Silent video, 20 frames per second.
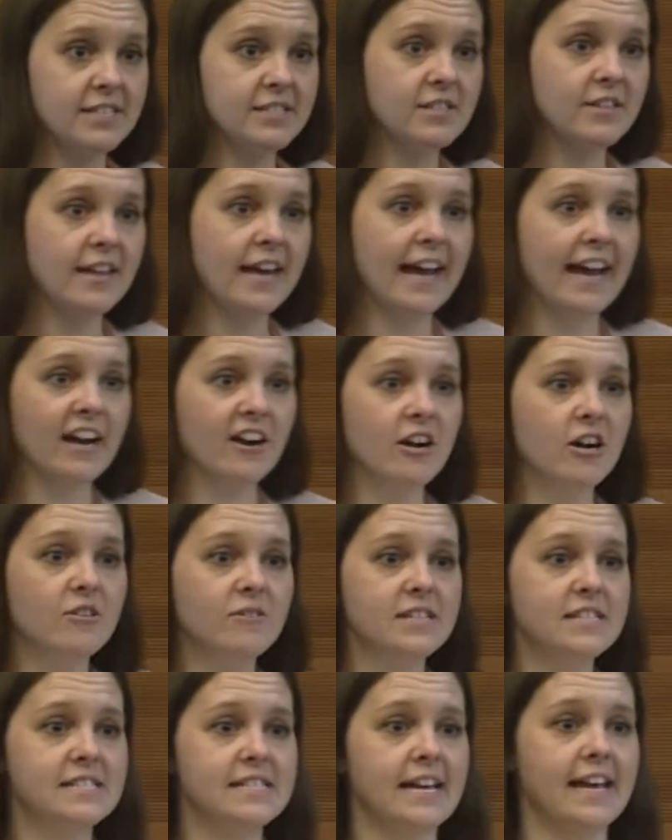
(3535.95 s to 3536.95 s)
So the arrow
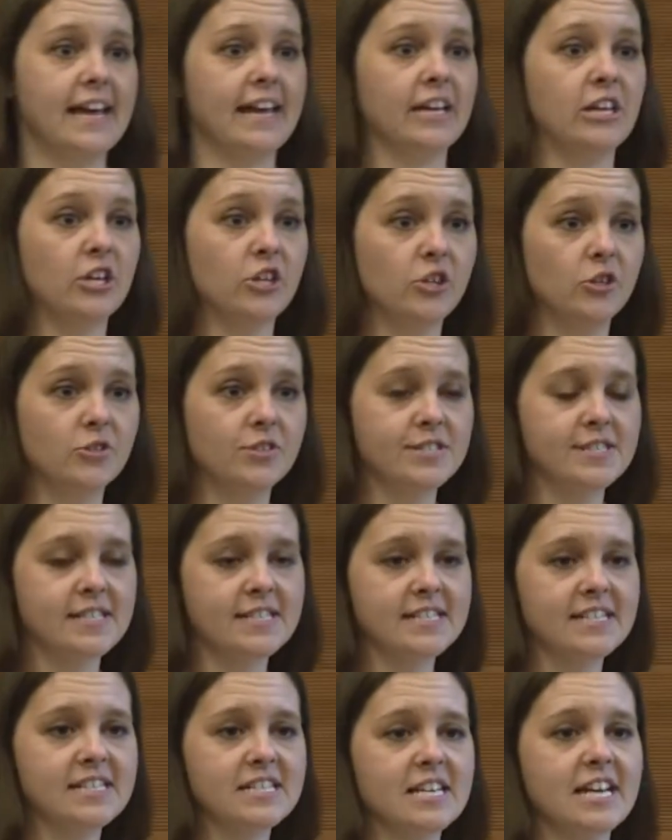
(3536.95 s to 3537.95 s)
is saying use
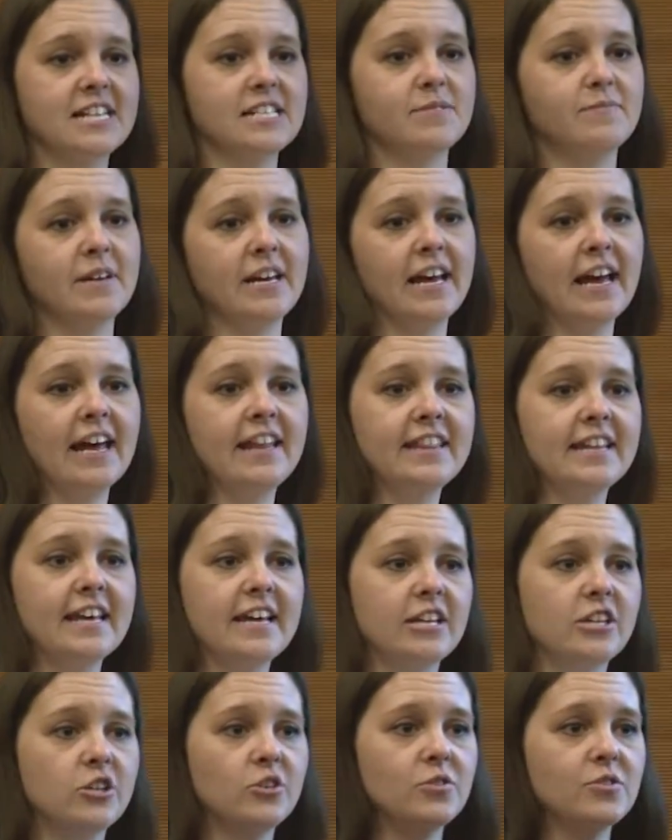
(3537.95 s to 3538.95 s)
this assessment and
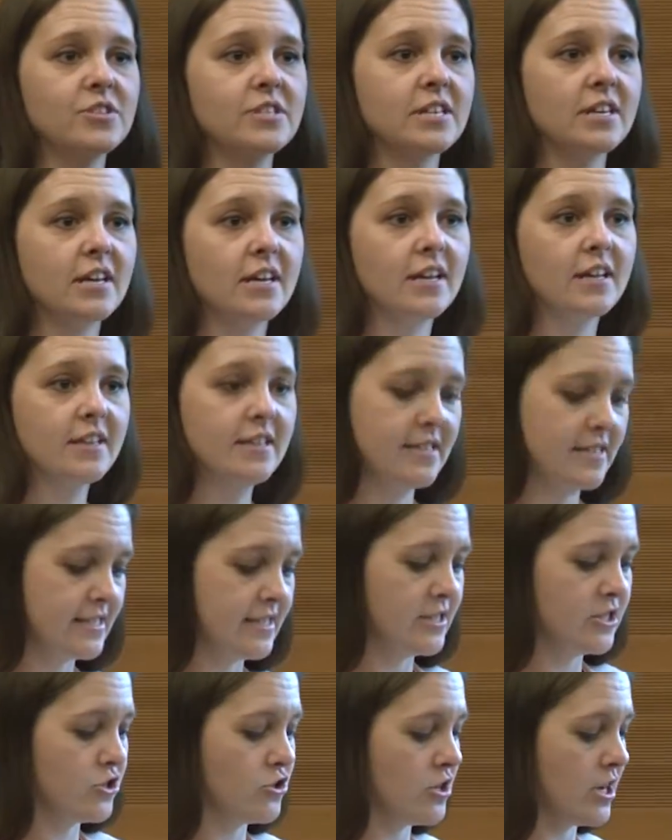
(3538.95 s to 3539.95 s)
then use this
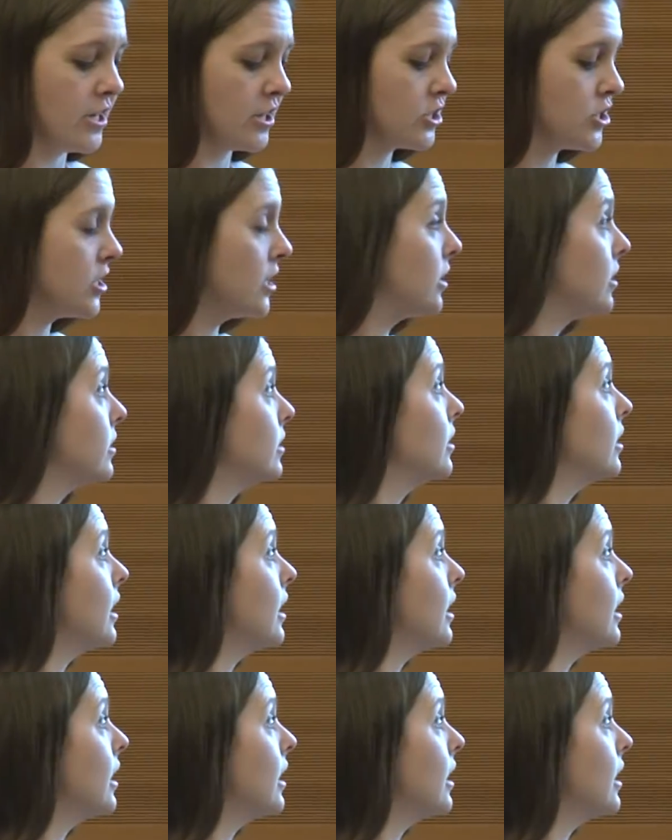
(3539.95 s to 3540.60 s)
instruction.